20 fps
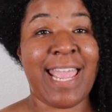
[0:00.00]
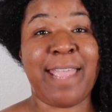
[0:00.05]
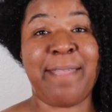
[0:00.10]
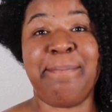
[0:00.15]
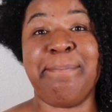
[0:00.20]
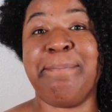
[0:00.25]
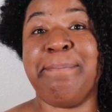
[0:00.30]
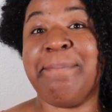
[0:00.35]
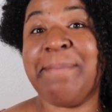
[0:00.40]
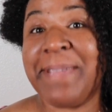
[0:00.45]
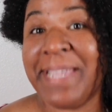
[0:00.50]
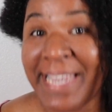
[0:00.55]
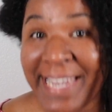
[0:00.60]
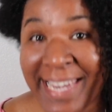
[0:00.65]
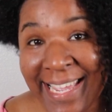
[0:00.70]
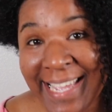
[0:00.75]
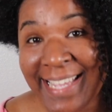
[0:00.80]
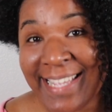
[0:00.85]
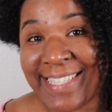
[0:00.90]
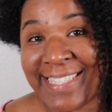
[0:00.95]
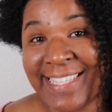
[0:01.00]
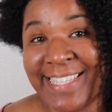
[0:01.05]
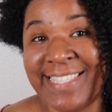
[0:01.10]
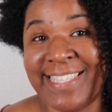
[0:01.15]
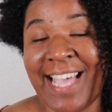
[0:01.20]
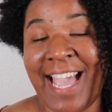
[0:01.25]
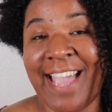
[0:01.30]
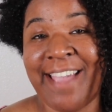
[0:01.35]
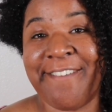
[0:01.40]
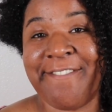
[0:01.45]
a minute
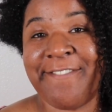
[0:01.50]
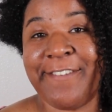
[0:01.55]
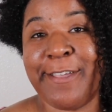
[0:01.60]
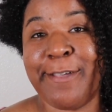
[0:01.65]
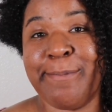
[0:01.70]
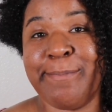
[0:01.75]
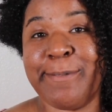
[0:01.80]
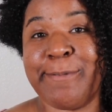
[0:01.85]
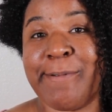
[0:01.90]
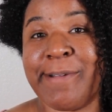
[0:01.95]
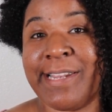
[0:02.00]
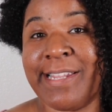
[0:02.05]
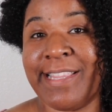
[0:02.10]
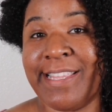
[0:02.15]
since I have filmed one of